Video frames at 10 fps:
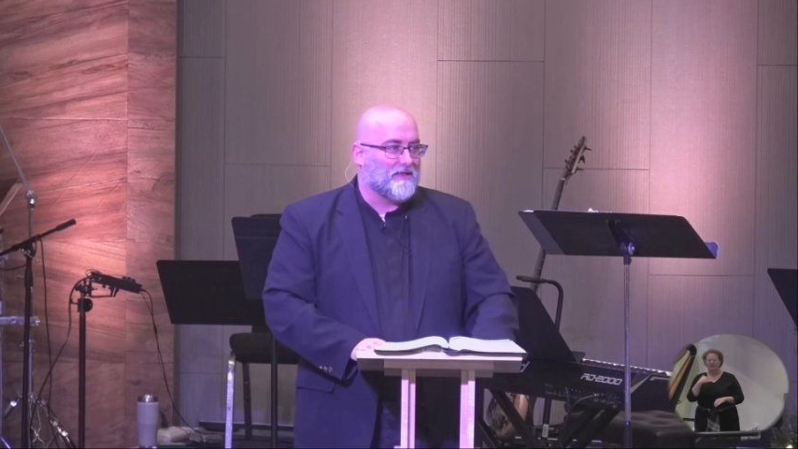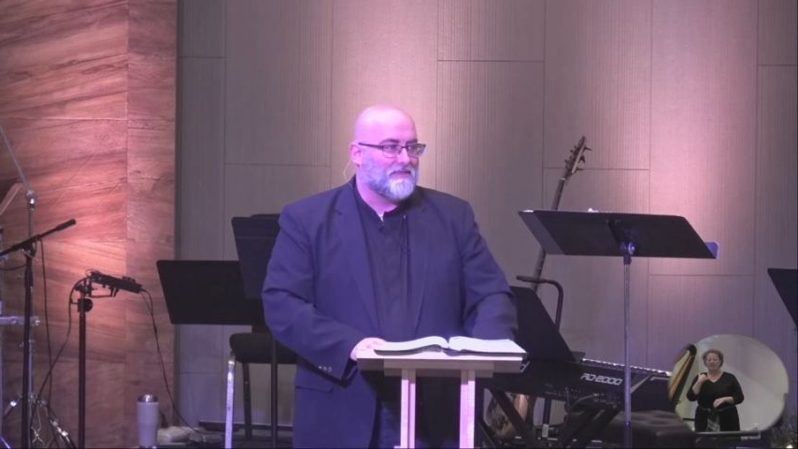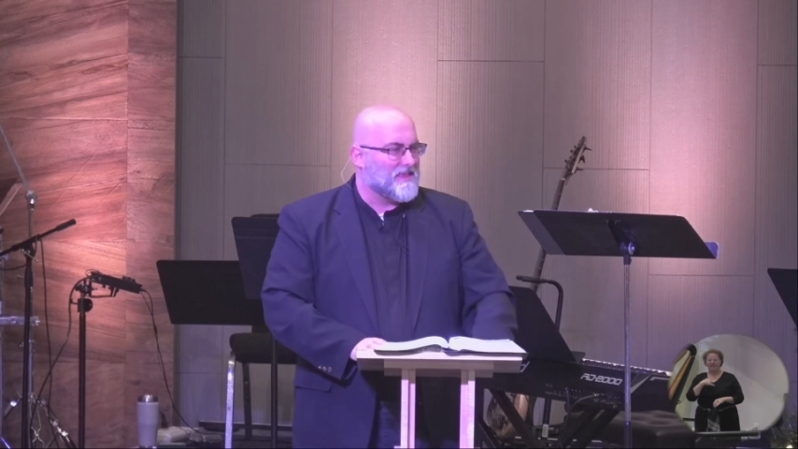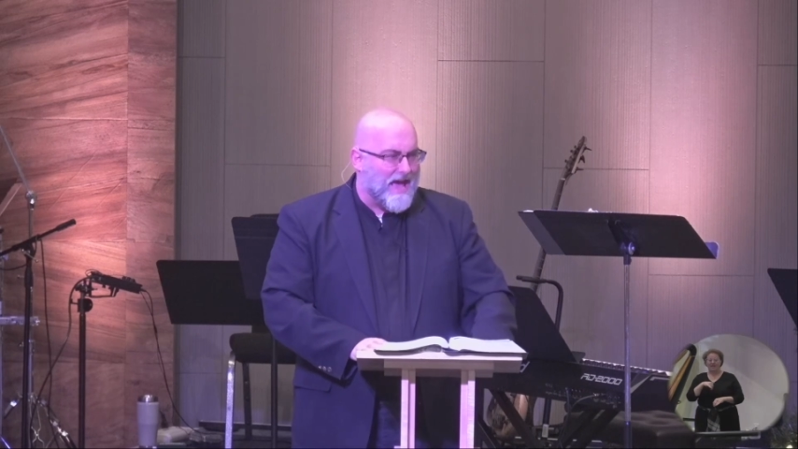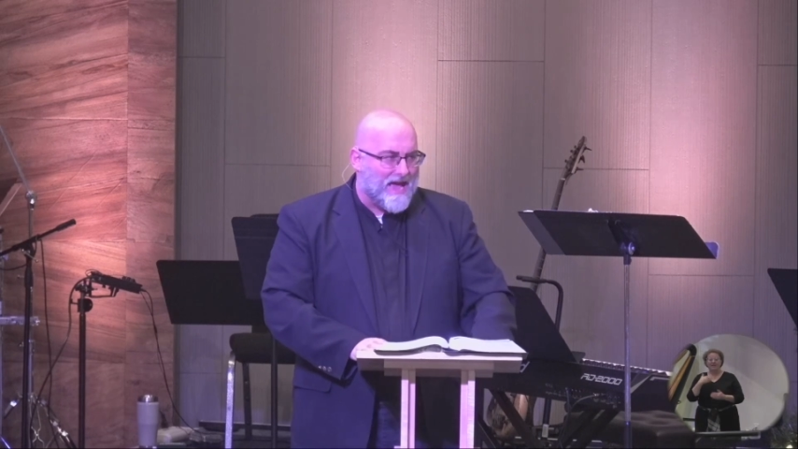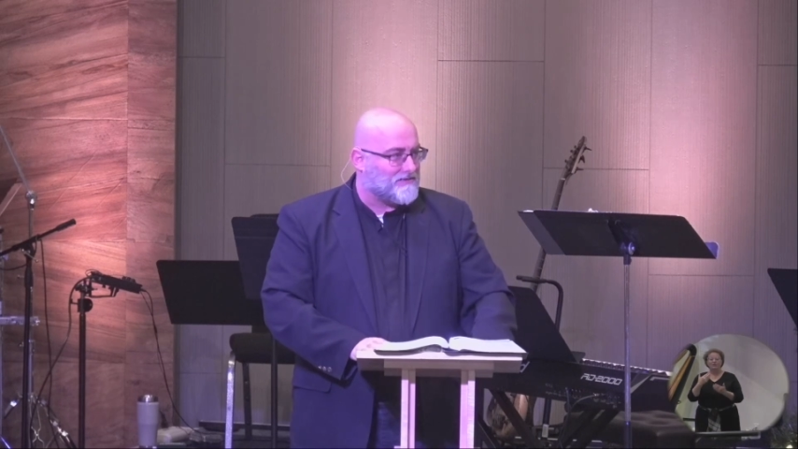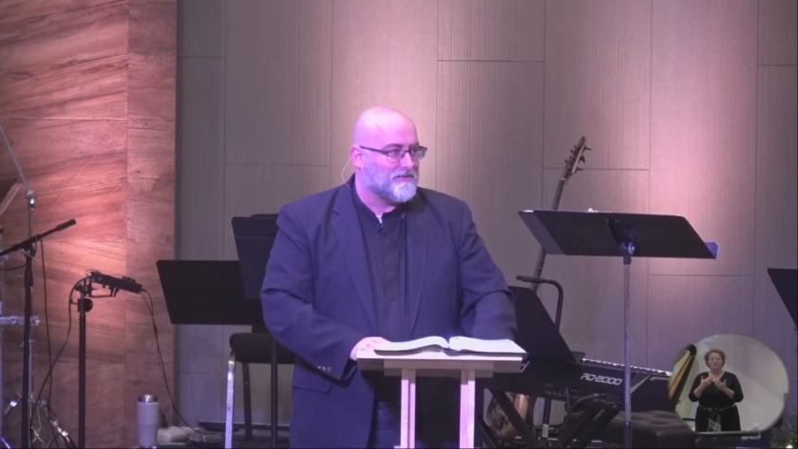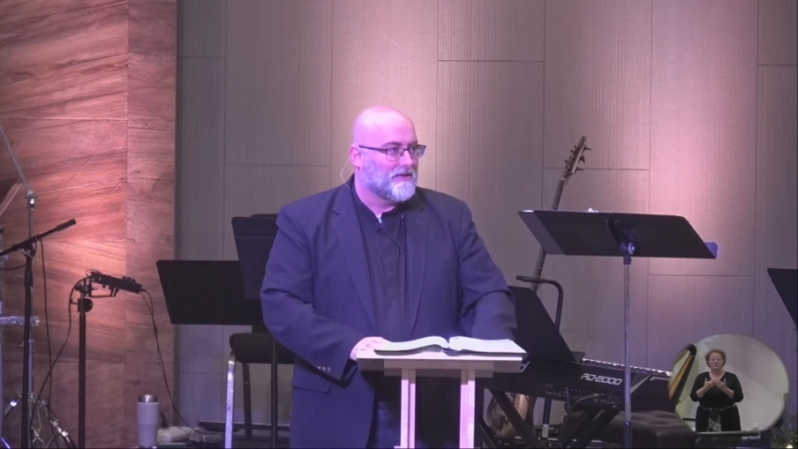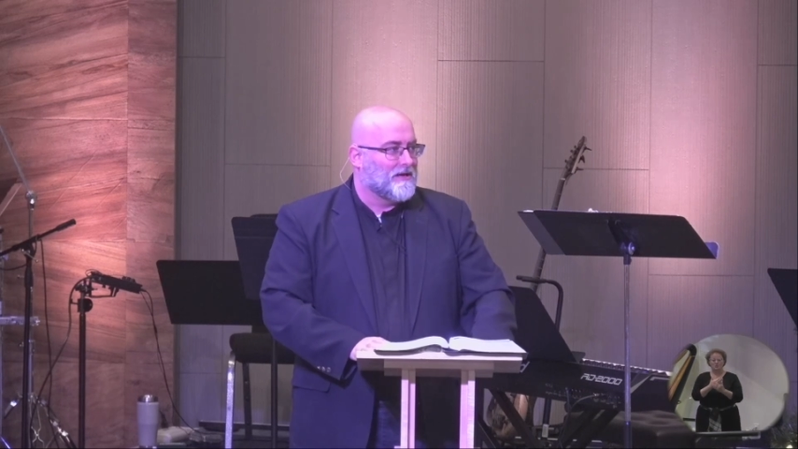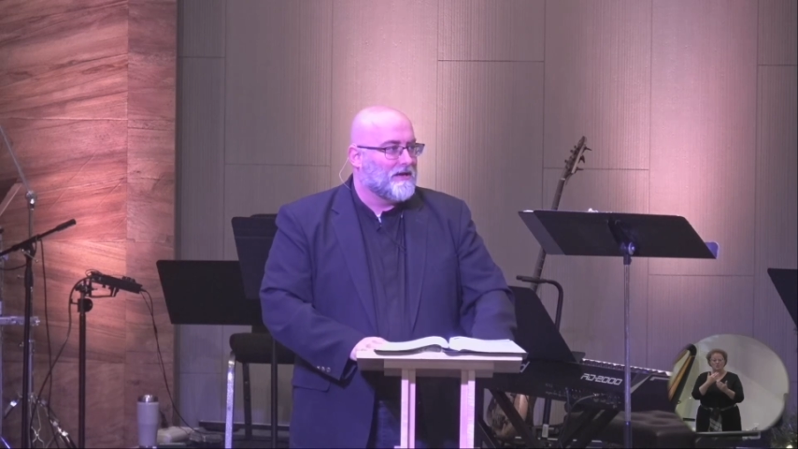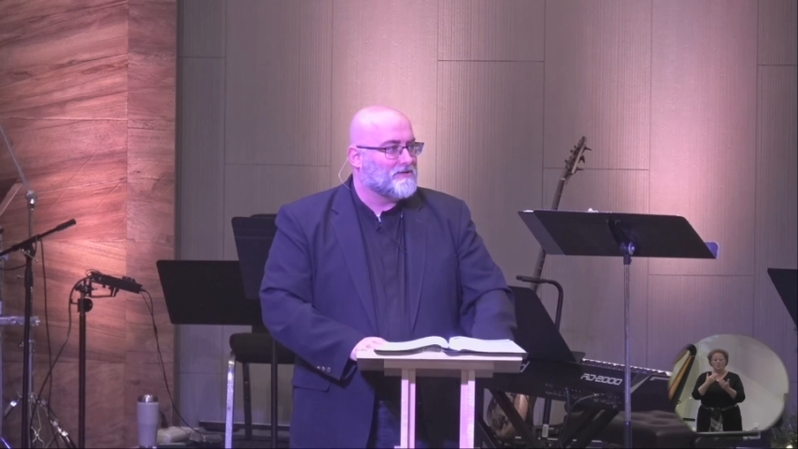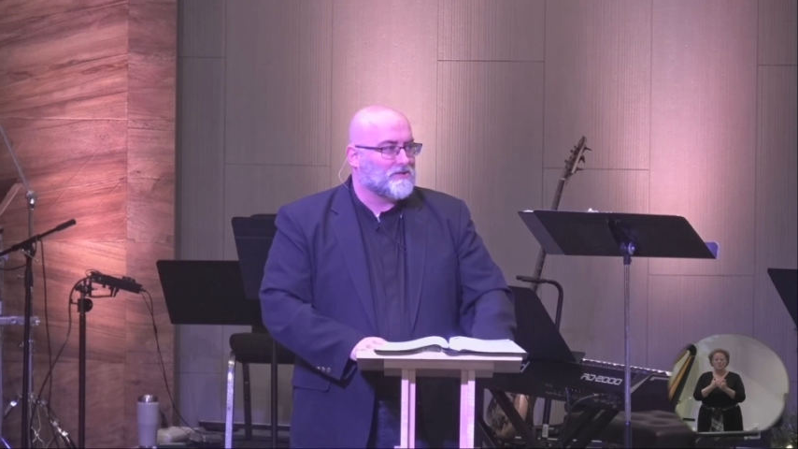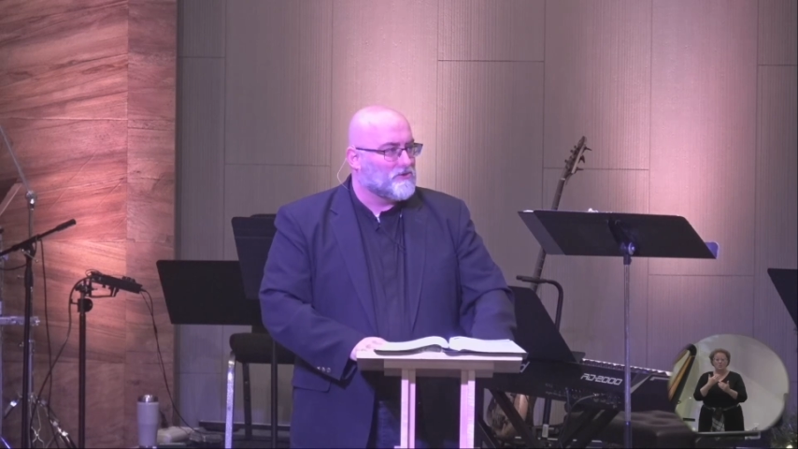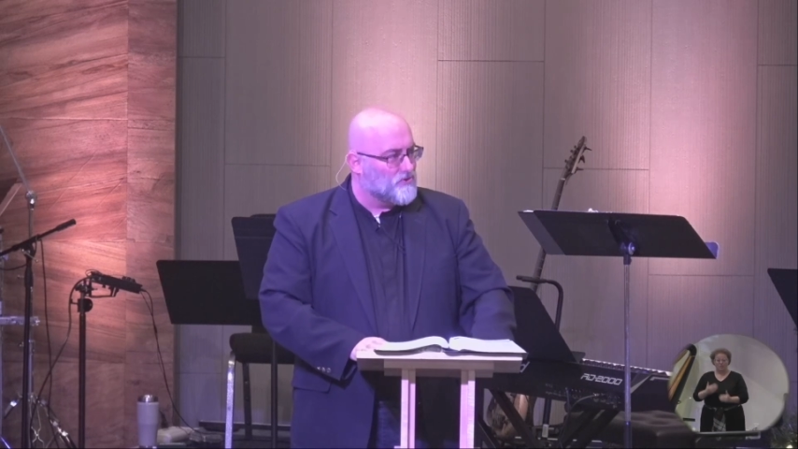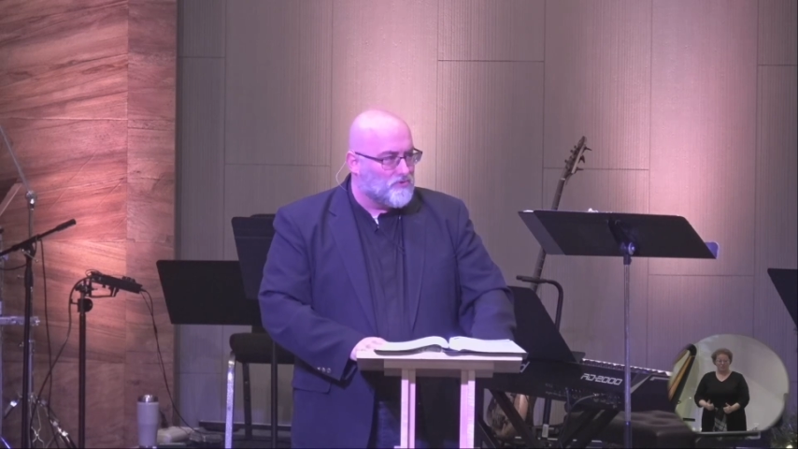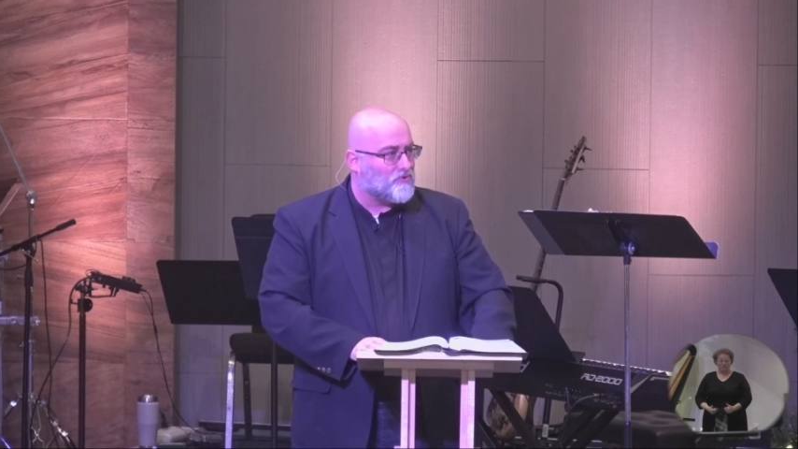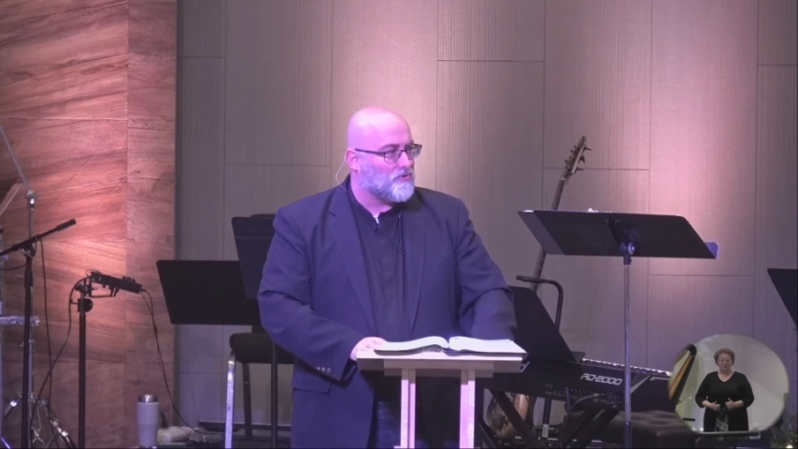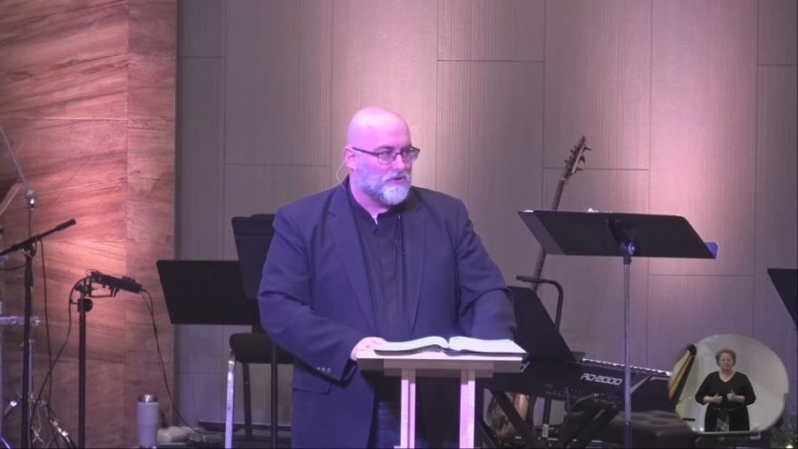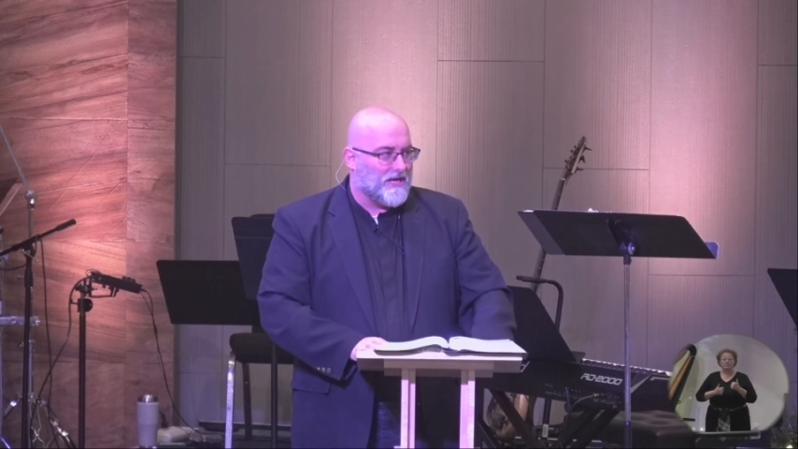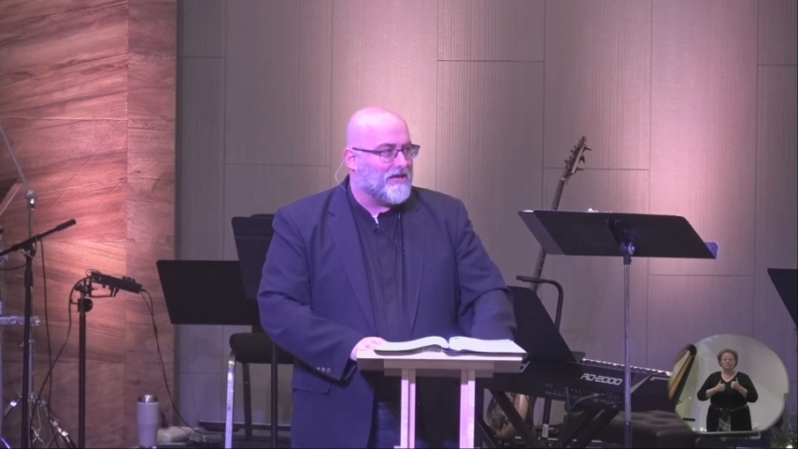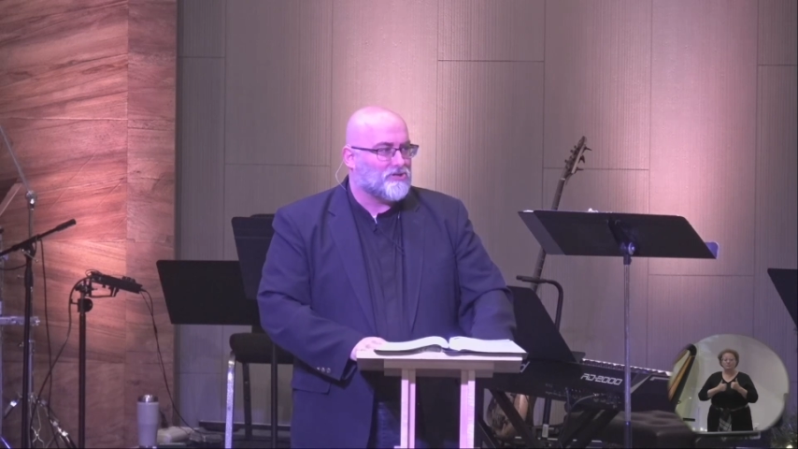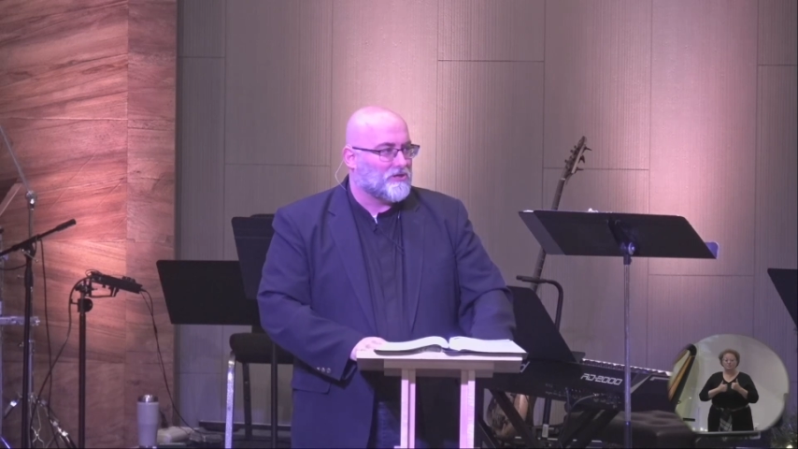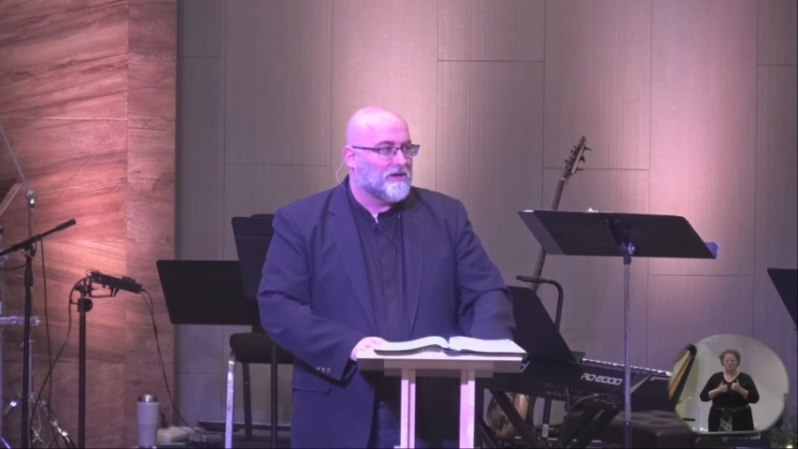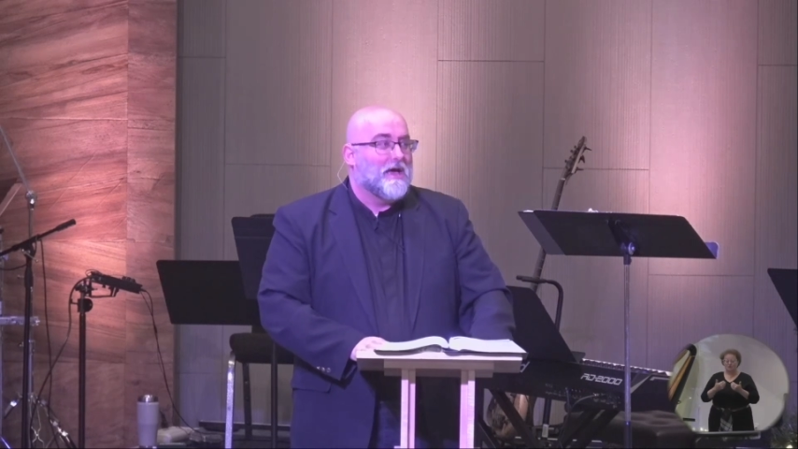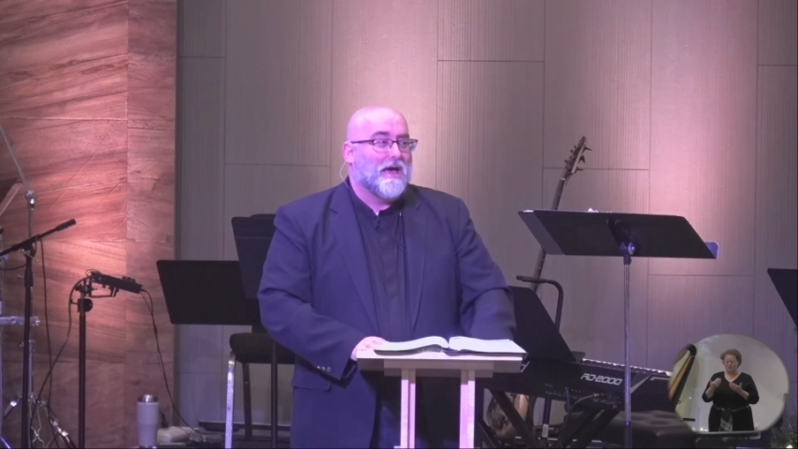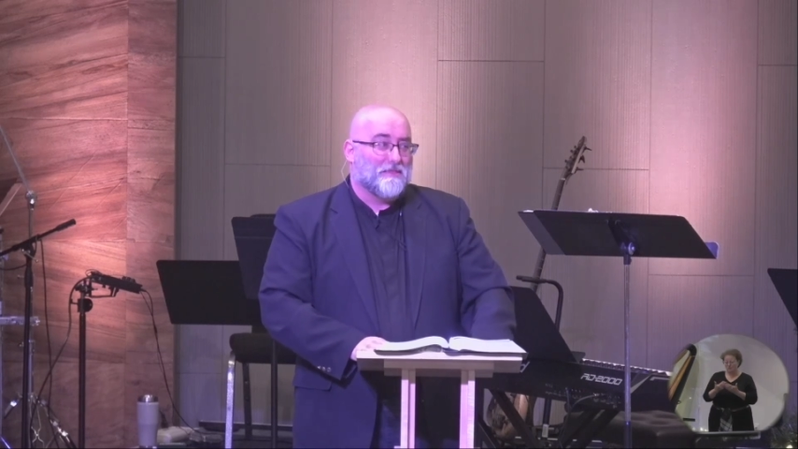And that is a new creation.